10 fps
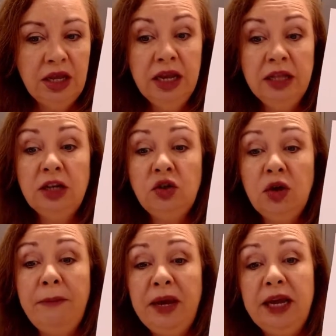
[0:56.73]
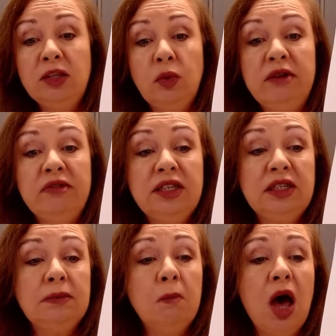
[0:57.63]
The trumpet is one of the
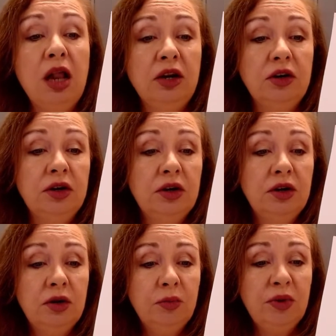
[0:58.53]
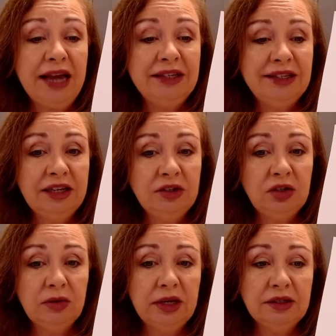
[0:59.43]
smaller brass
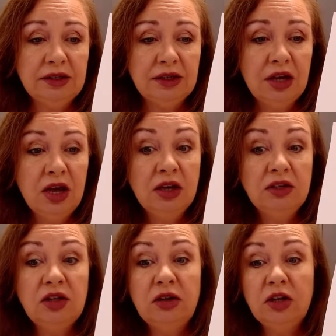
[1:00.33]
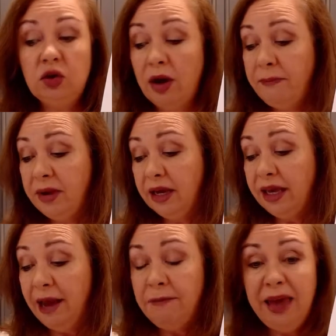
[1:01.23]
instruments so the trumpet
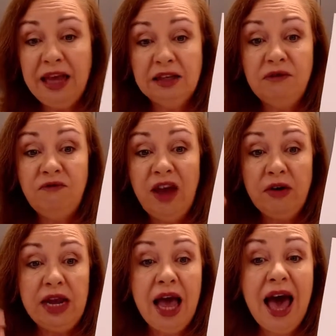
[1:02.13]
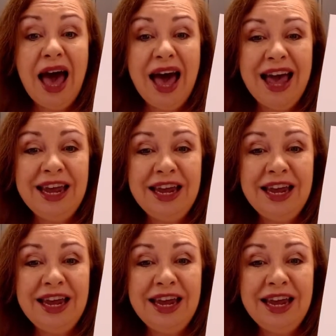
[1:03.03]
can make some very high